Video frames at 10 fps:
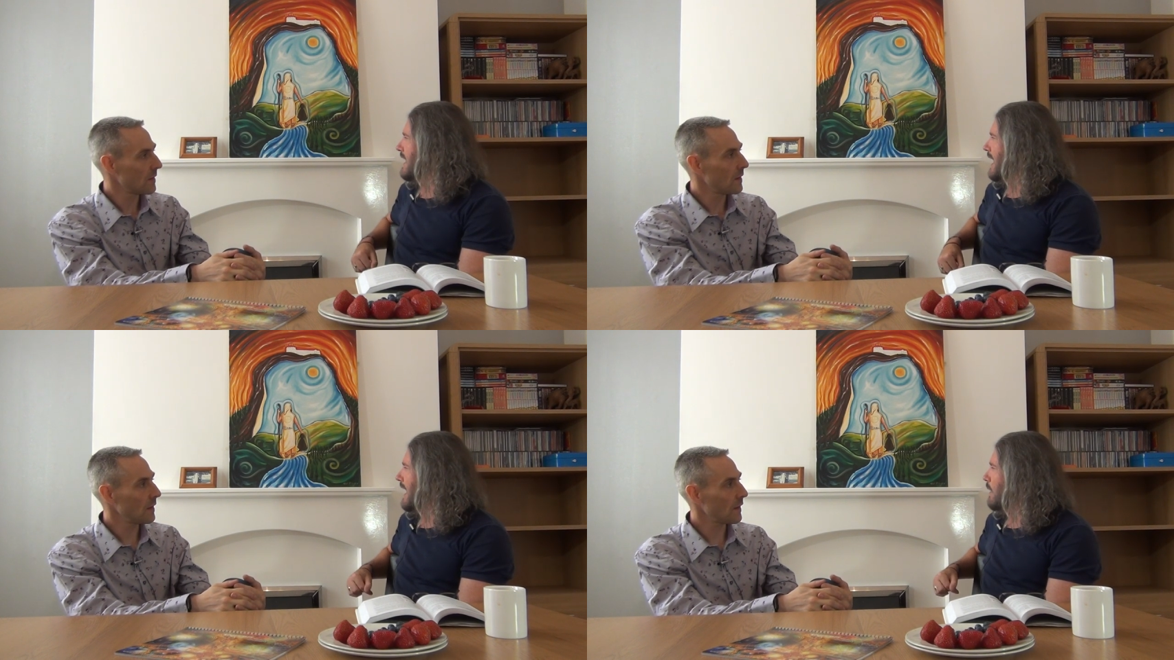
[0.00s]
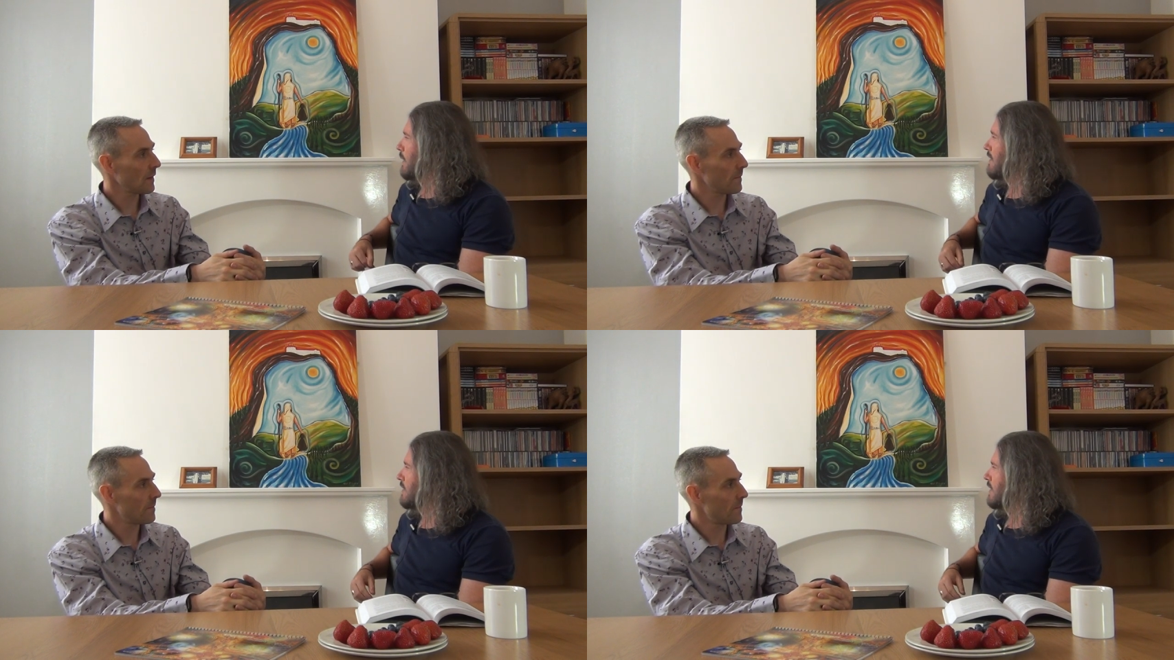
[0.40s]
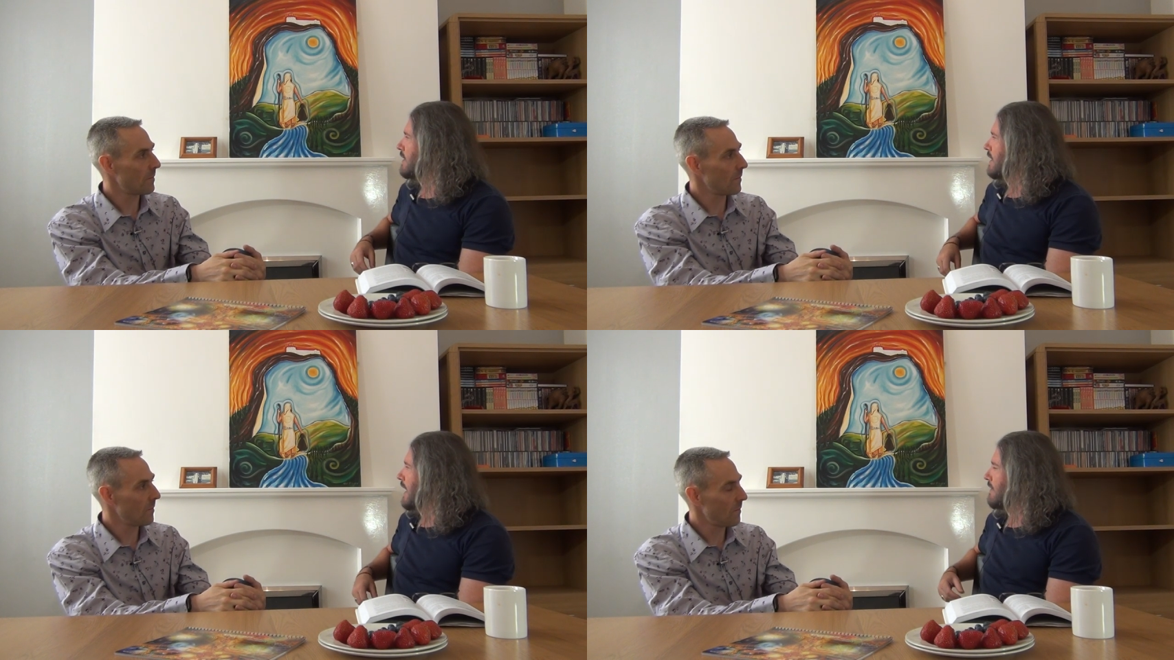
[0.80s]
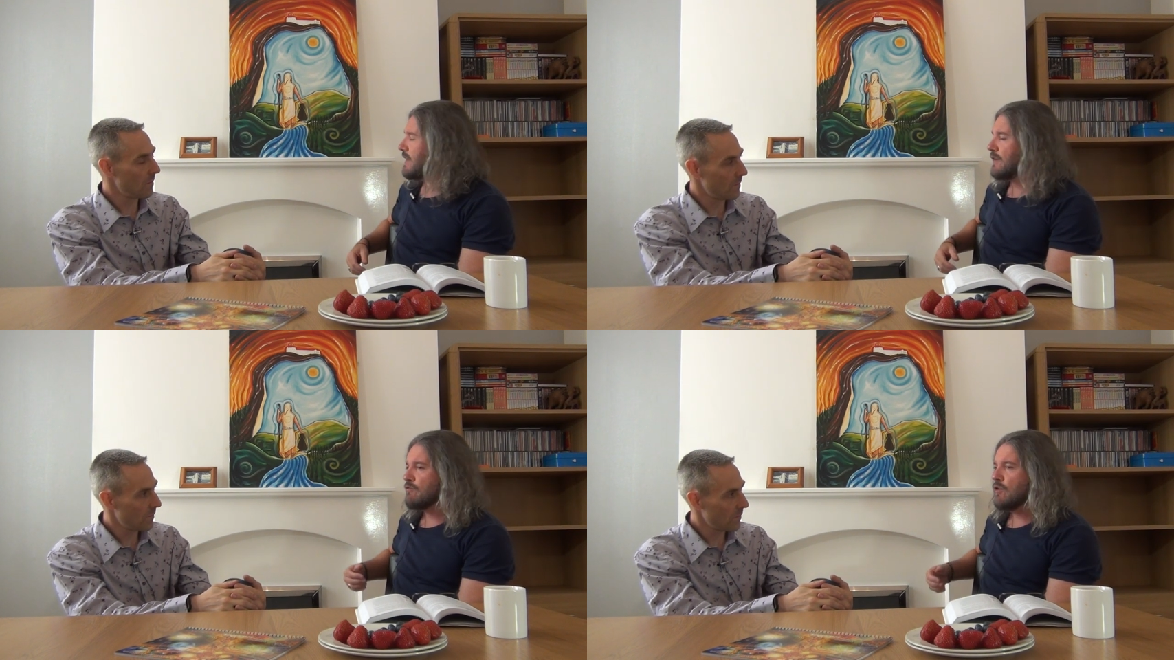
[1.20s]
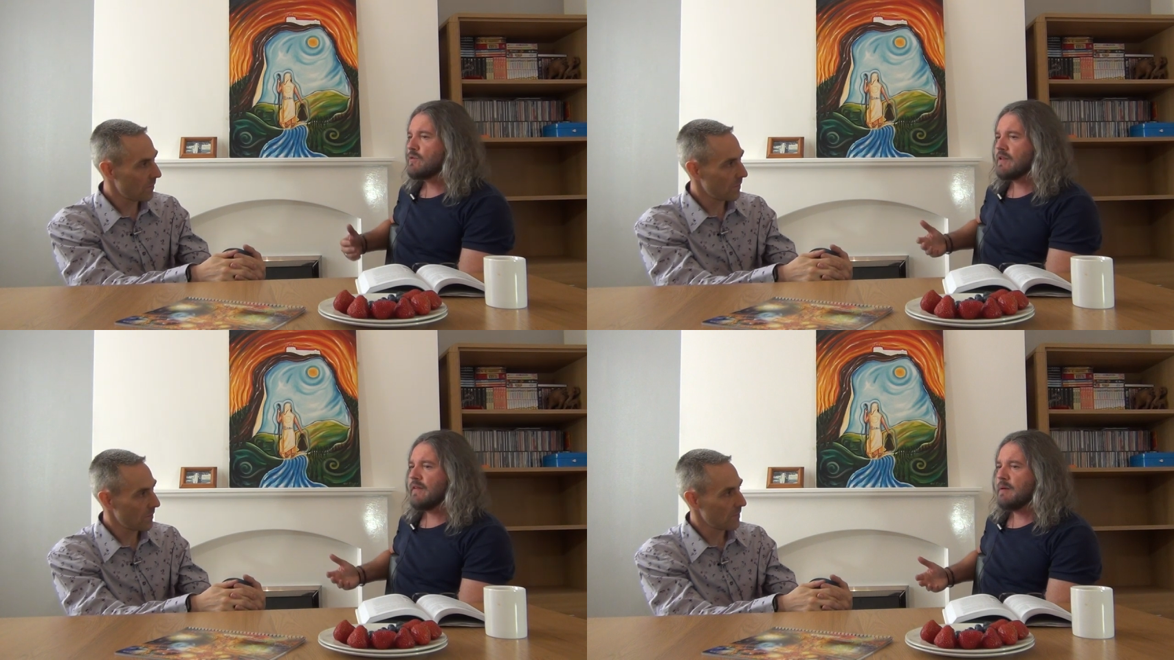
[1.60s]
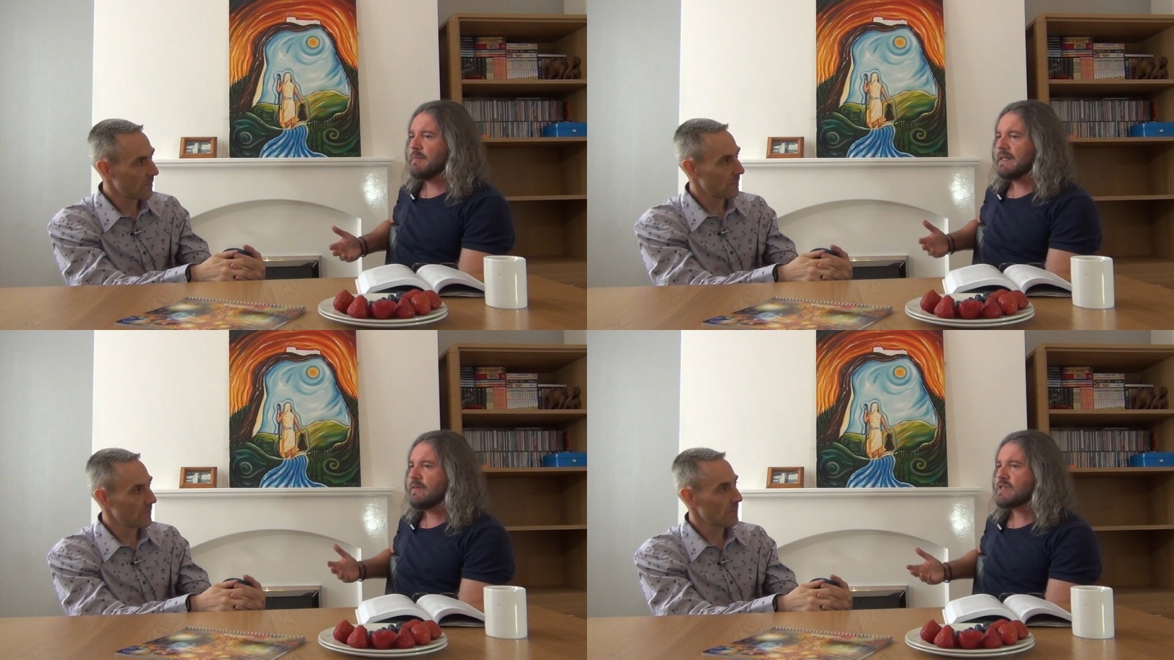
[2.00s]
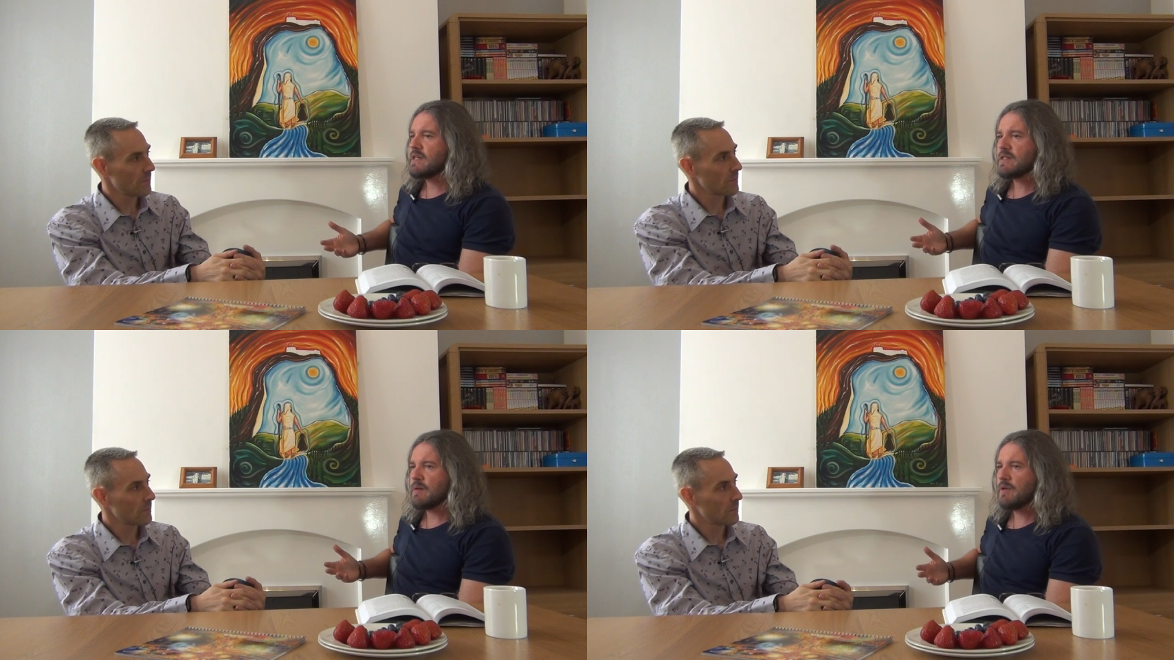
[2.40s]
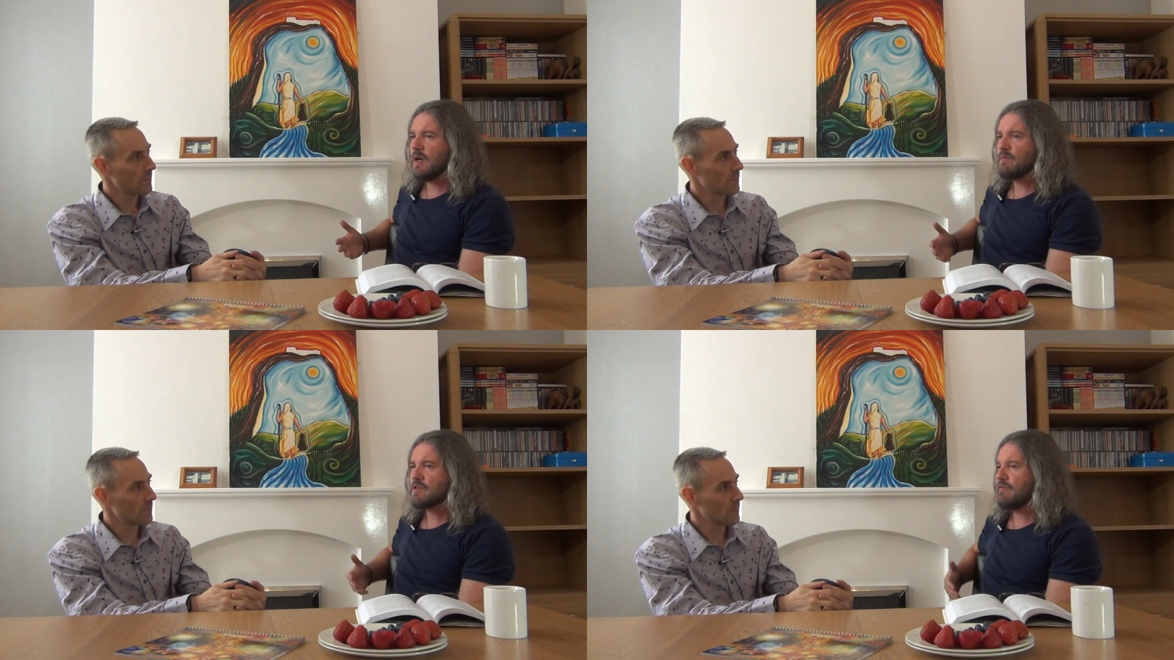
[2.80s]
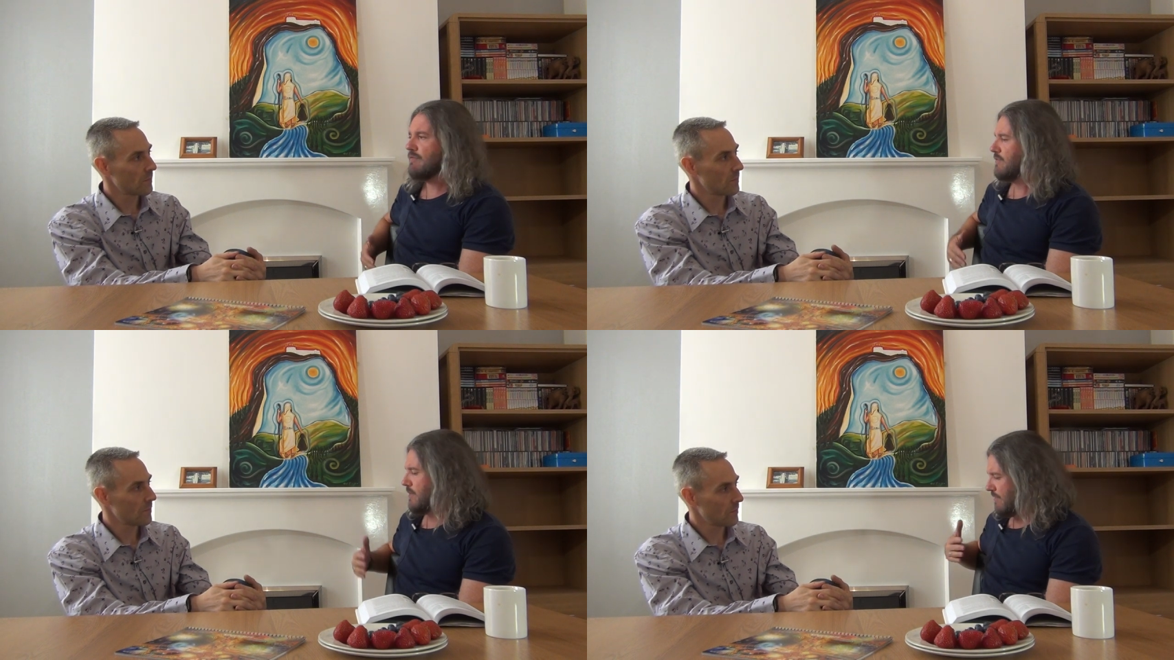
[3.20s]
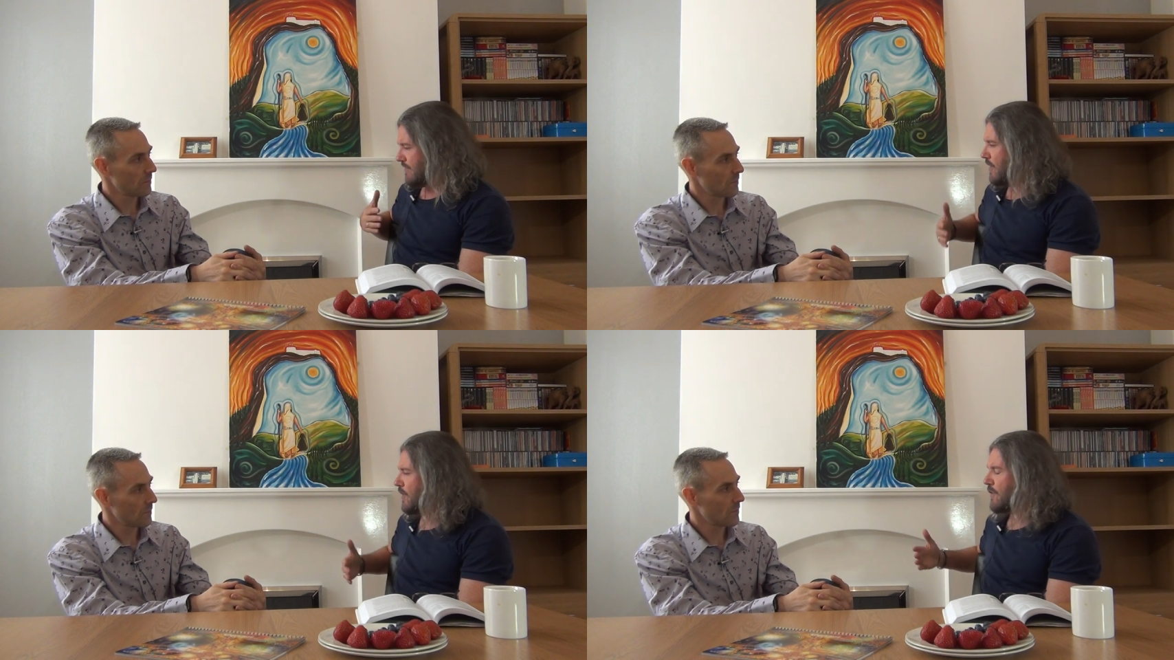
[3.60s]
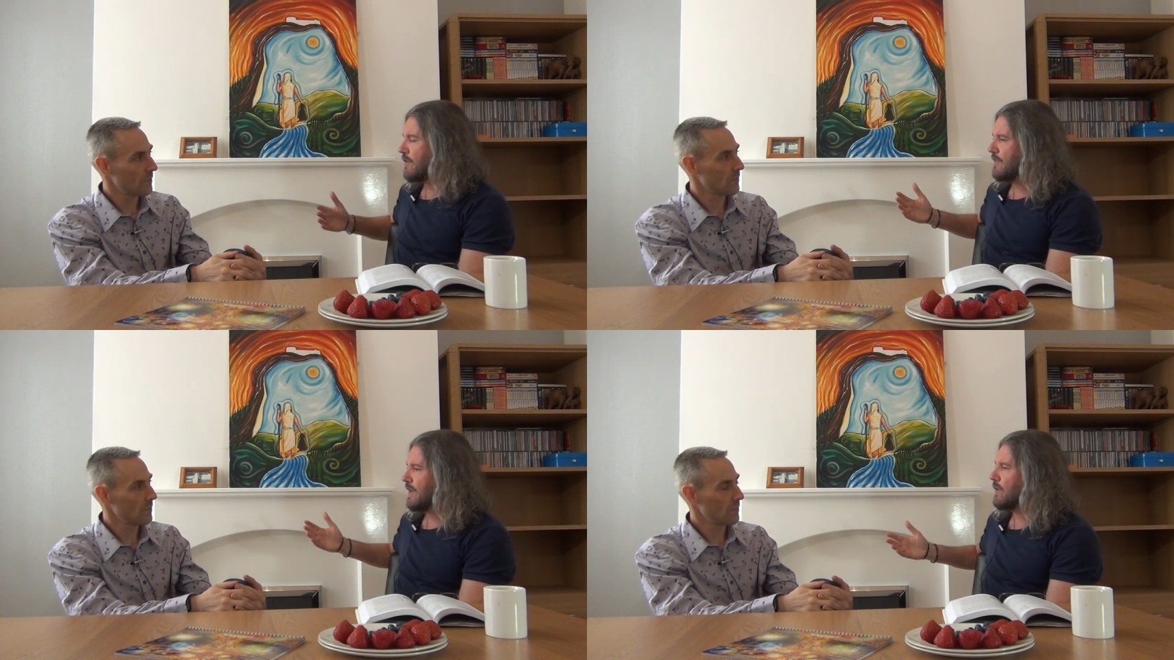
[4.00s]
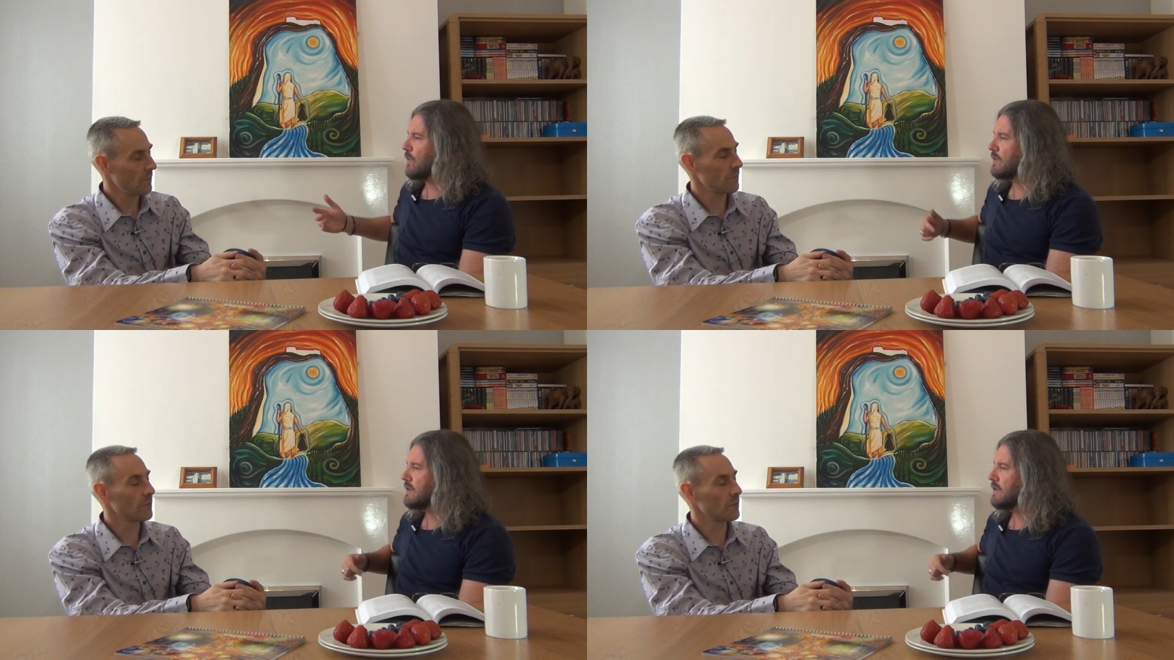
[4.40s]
Speaker 1: However, I think the roots of their belief system comes from further afield.